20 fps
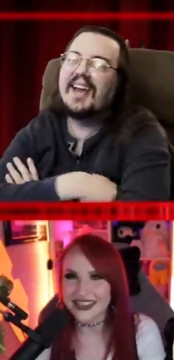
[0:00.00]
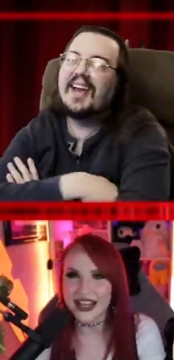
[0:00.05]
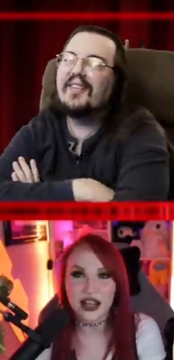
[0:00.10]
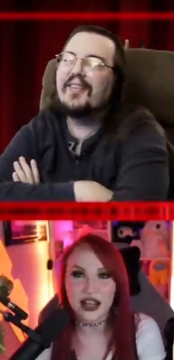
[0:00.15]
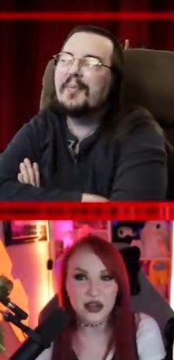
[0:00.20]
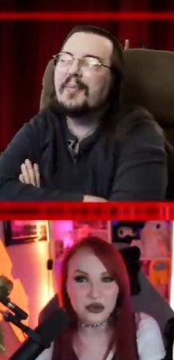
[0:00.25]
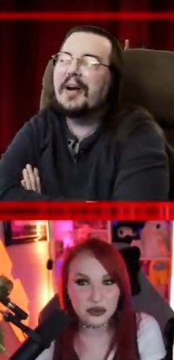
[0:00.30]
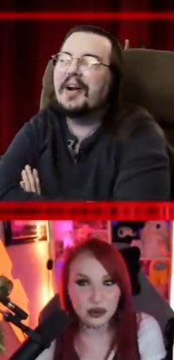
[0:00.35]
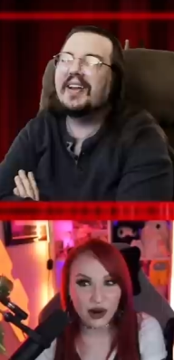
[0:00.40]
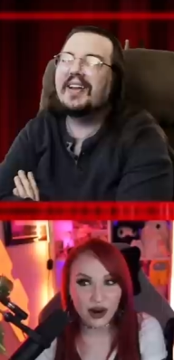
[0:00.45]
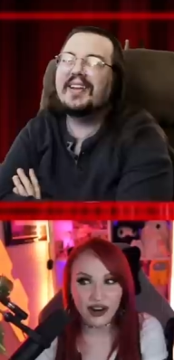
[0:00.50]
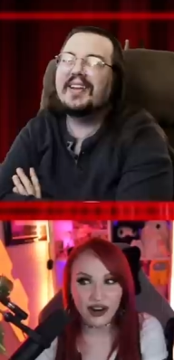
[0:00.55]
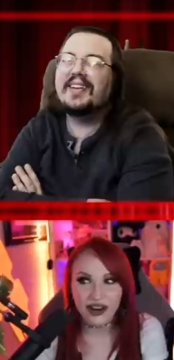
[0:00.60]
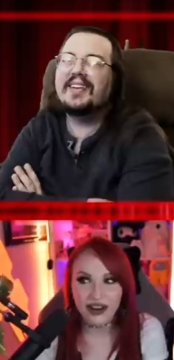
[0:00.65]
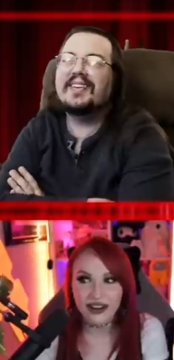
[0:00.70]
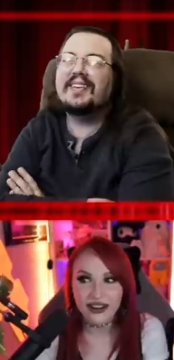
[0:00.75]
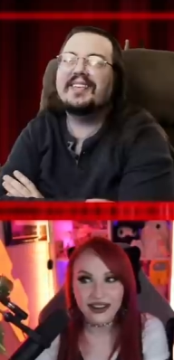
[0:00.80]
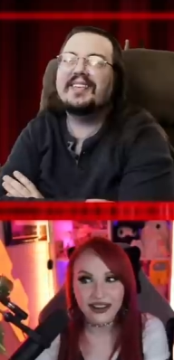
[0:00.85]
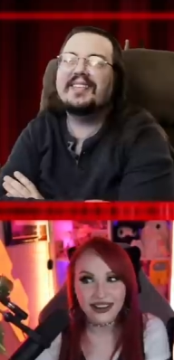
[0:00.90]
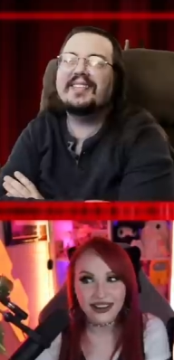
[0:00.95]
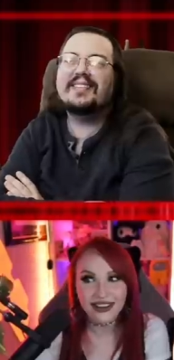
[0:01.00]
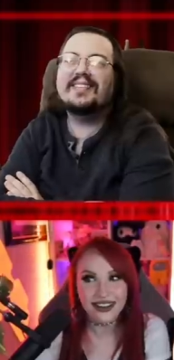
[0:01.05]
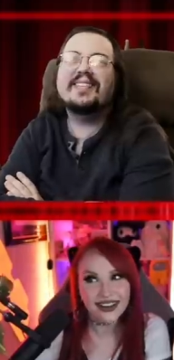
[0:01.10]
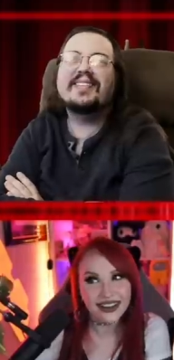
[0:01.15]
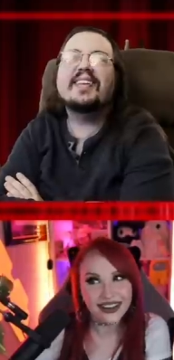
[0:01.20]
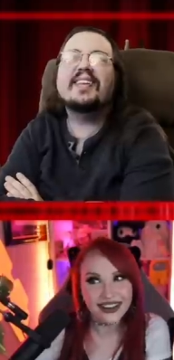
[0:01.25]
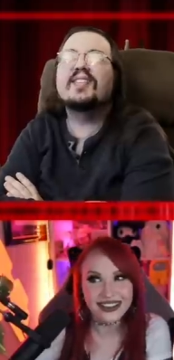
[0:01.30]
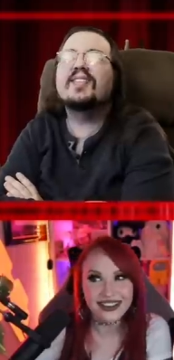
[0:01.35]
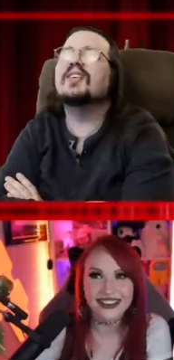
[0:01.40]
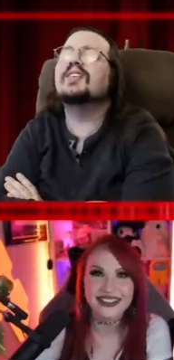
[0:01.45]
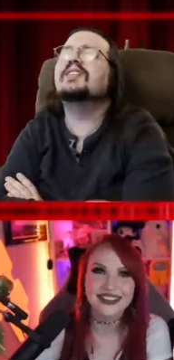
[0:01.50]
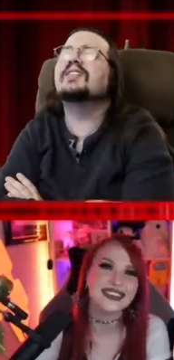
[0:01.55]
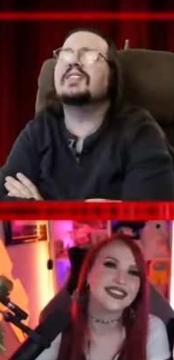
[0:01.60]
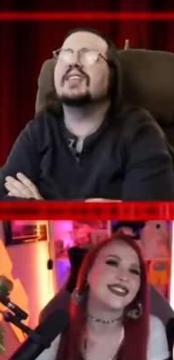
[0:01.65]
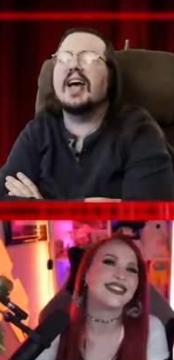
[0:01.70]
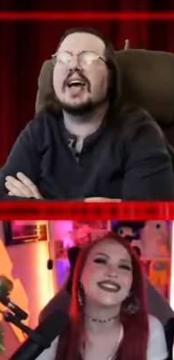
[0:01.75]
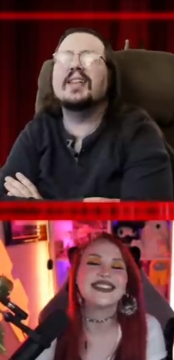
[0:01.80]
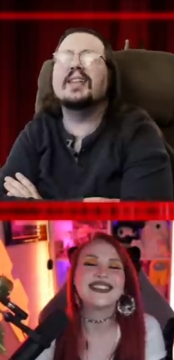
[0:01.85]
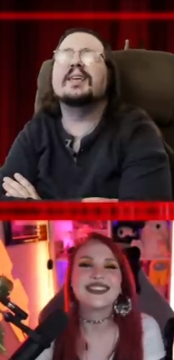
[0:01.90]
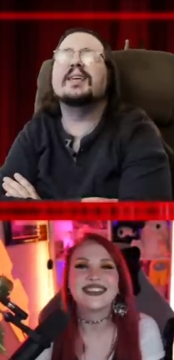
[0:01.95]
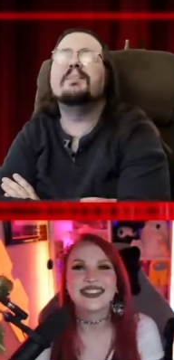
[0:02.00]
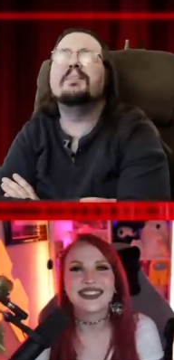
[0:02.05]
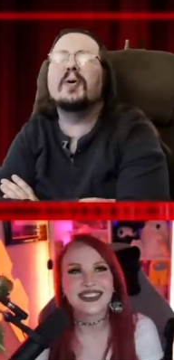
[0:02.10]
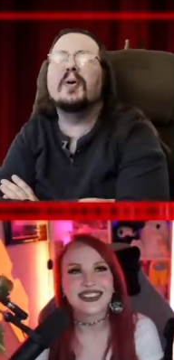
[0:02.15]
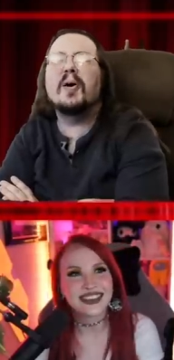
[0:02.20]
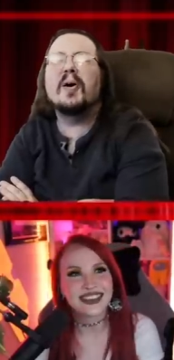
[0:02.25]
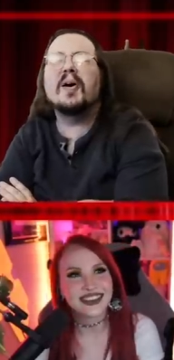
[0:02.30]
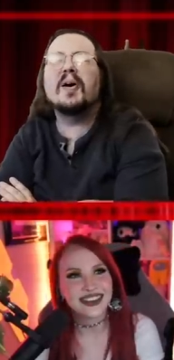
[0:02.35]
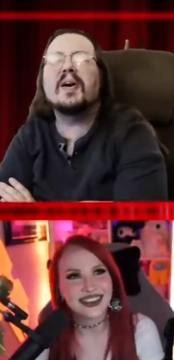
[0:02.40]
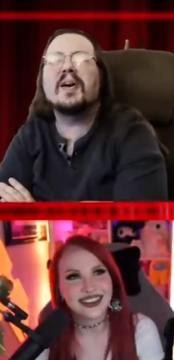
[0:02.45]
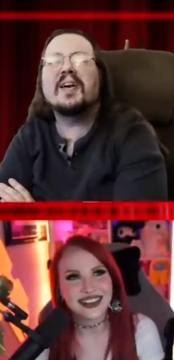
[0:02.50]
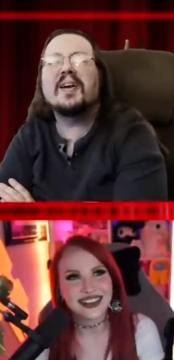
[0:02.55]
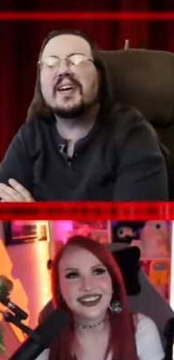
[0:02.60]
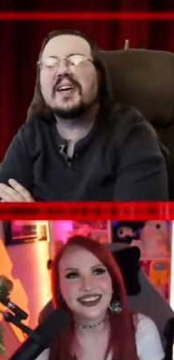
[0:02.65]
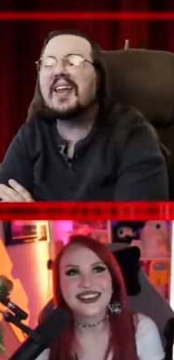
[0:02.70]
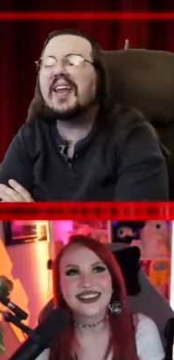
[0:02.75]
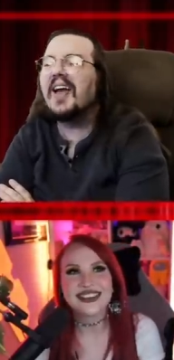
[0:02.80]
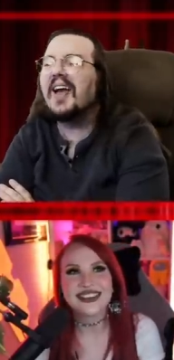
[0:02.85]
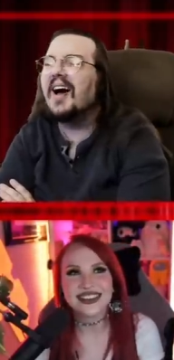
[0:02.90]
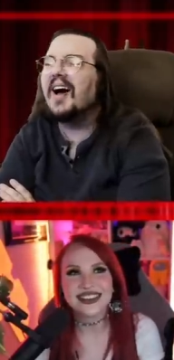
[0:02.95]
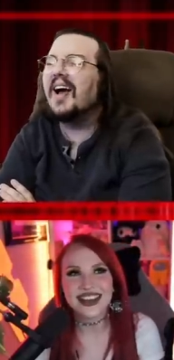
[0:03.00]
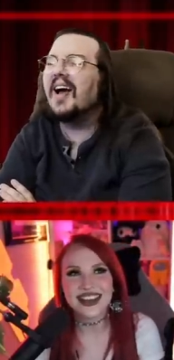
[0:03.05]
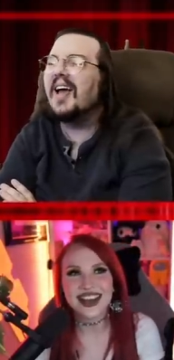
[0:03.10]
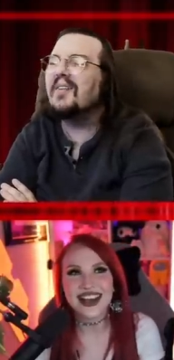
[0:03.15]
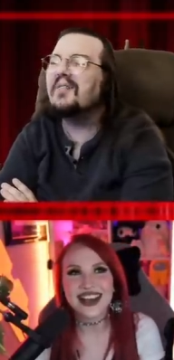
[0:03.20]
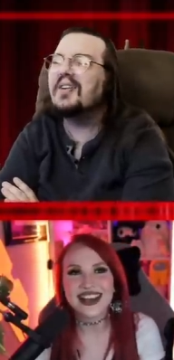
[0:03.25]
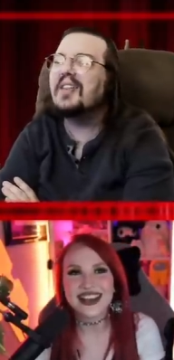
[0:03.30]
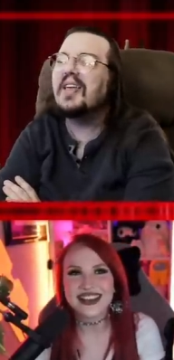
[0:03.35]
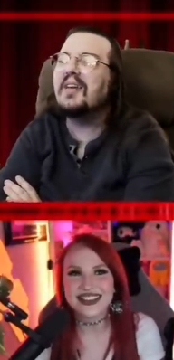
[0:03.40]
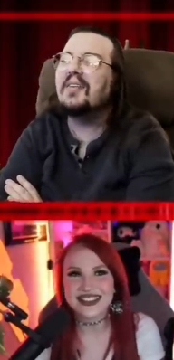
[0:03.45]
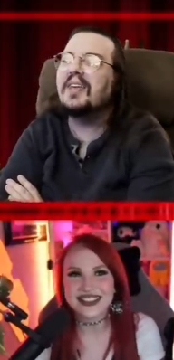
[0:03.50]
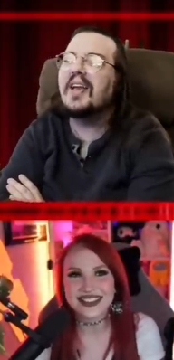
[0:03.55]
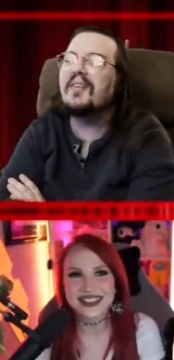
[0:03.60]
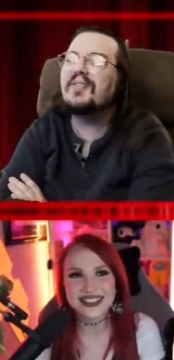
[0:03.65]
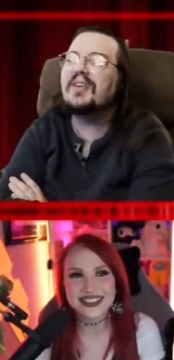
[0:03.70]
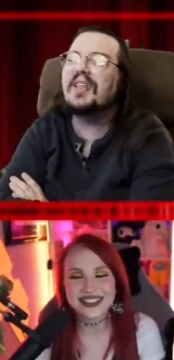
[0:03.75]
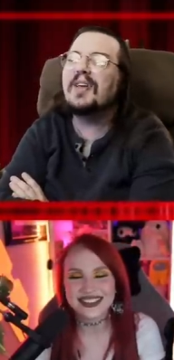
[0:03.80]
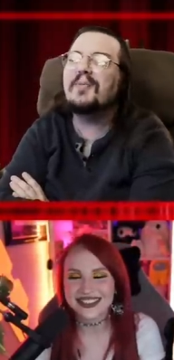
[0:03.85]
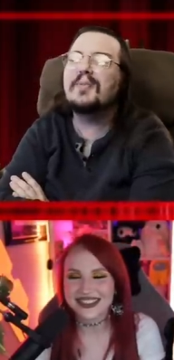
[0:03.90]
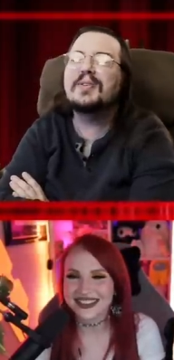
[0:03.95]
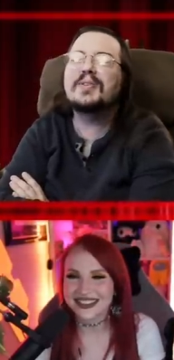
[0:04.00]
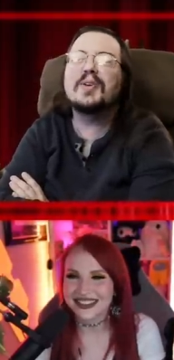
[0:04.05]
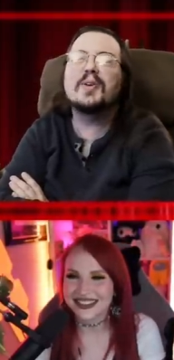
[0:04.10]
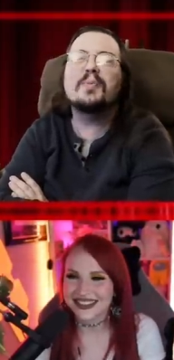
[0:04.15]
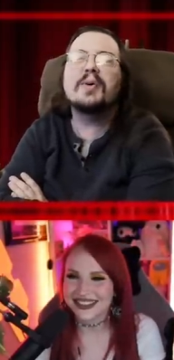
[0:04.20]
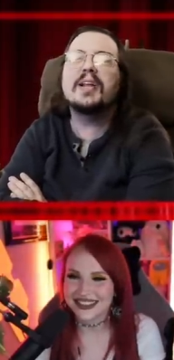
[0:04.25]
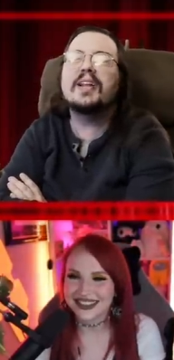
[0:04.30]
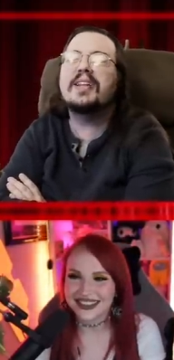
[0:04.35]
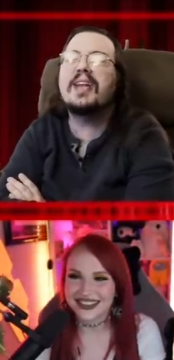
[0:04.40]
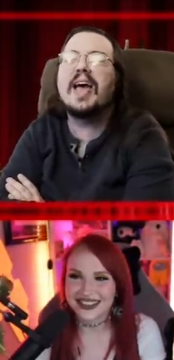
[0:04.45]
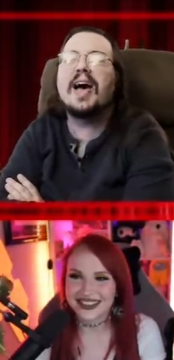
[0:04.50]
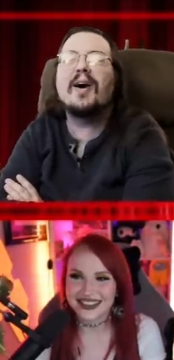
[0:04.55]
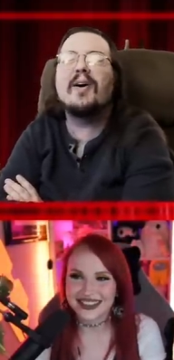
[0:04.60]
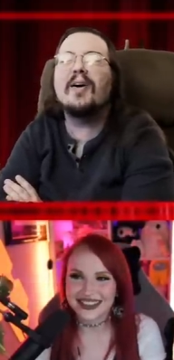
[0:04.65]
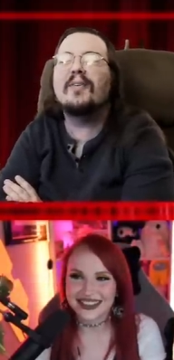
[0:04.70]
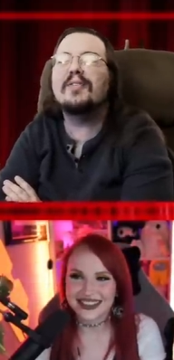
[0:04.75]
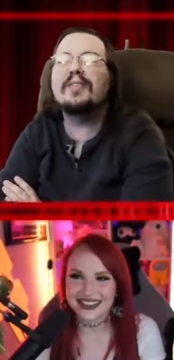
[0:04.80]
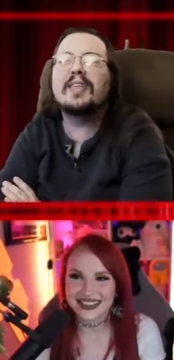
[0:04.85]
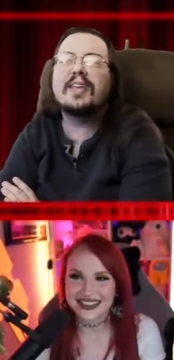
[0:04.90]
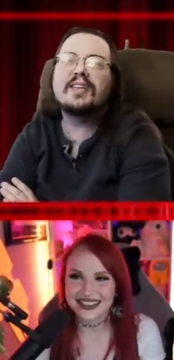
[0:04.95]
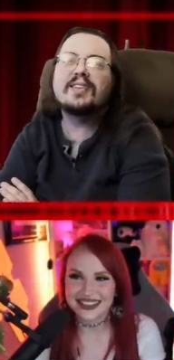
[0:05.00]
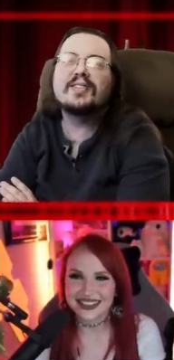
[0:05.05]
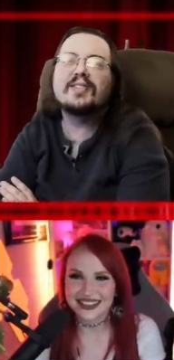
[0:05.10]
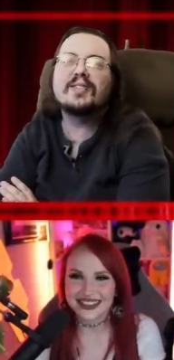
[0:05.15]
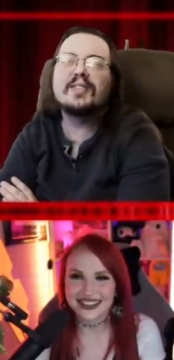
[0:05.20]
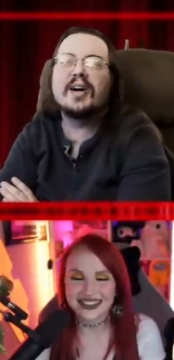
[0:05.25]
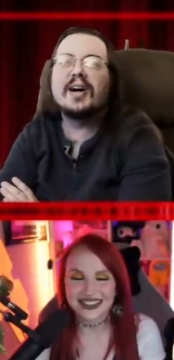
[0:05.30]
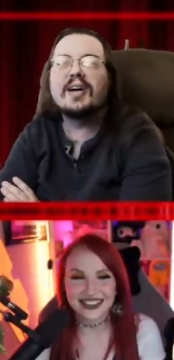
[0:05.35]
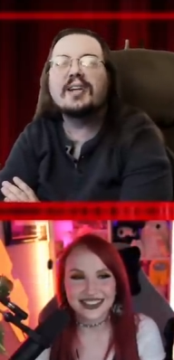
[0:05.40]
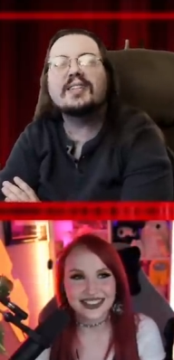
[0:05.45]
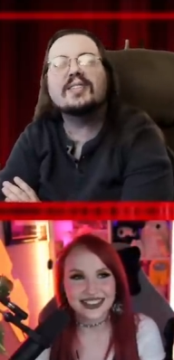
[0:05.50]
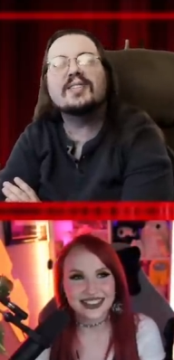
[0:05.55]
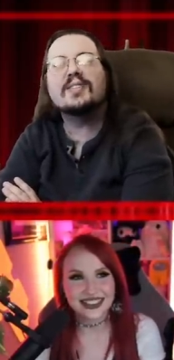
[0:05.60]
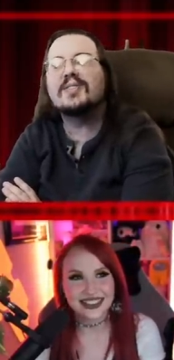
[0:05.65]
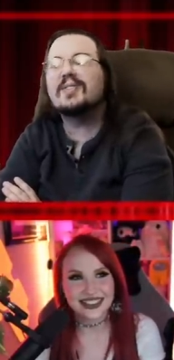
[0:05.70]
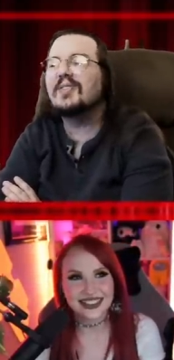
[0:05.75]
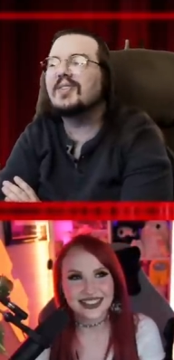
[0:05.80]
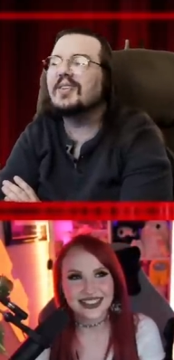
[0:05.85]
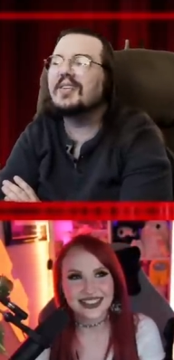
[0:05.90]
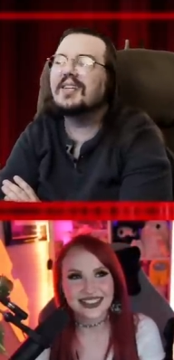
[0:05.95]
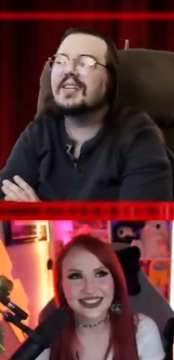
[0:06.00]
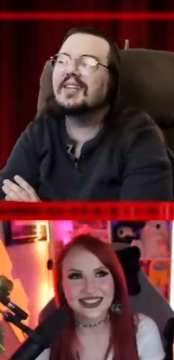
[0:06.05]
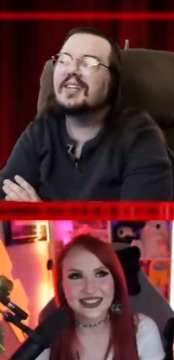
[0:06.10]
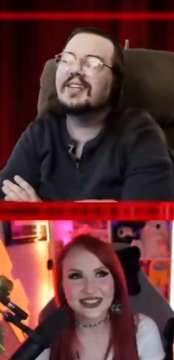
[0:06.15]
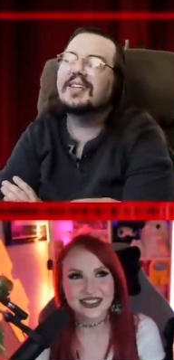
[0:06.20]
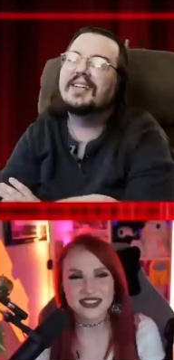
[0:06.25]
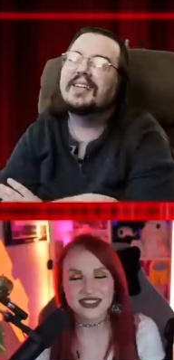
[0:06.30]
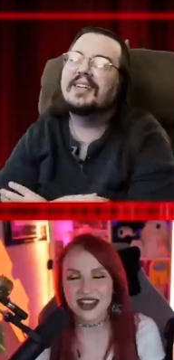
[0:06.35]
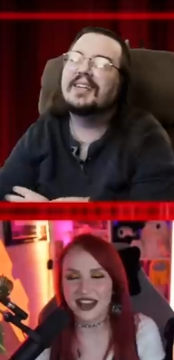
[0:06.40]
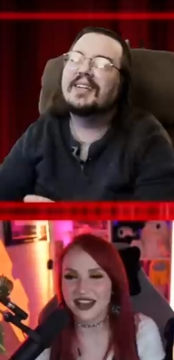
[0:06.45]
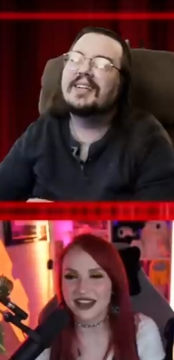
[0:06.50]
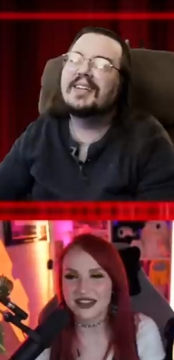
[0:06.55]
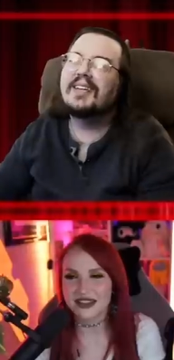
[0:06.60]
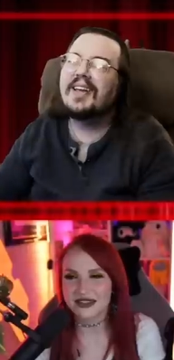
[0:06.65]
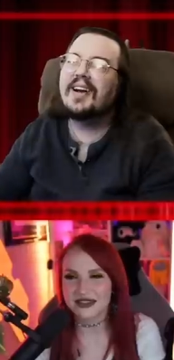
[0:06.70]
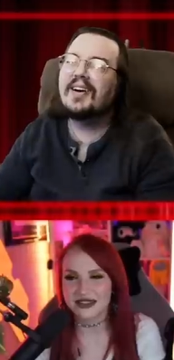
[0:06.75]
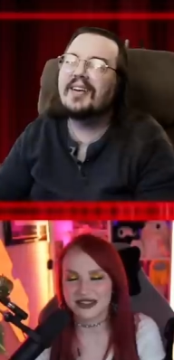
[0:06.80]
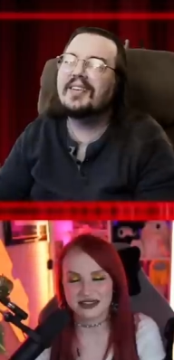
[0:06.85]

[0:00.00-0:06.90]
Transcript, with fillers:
Speaker 1: Salad bar. The salad bar. Yeah. Everything was so much. And now everything sucks. Yeah.